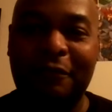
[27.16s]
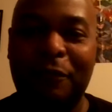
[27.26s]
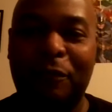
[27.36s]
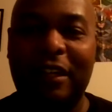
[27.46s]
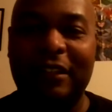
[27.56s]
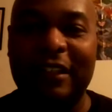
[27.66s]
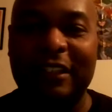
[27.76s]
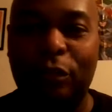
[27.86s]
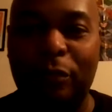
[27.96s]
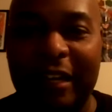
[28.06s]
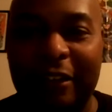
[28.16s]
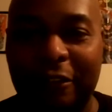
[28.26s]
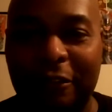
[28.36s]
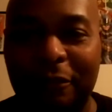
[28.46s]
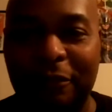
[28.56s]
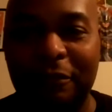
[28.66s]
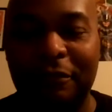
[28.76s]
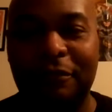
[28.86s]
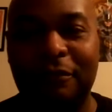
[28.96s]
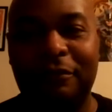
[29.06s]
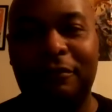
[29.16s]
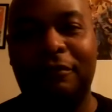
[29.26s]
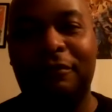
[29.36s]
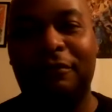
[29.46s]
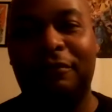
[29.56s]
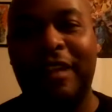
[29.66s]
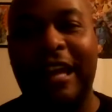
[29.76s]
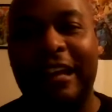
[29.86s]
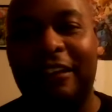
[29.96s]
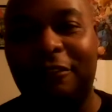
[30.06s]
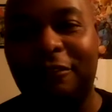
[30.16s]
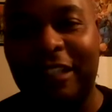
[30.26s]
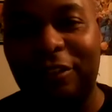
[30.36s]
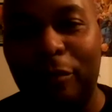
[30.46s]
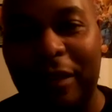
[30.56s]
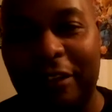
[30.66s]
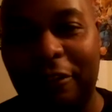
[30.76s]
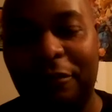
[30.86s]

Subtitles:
because they do matter. Now they do matter.